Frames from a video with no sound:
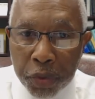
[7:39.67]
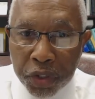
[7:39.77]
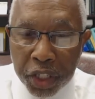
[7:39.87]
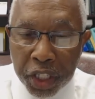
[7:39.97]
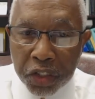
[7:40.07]

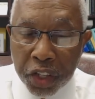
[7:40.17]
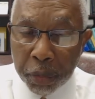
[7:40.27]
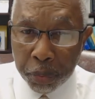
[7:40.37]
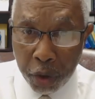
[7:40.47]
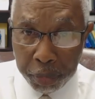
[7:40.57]
proceedings that
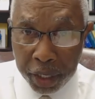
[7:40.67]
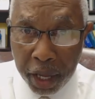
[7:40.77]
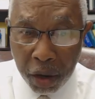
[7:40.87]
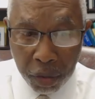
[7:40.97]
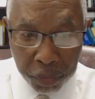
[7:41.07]
are promptly
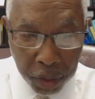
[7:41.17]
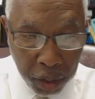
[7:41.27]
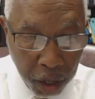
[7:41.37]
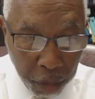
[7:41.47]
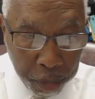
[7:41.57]
held, a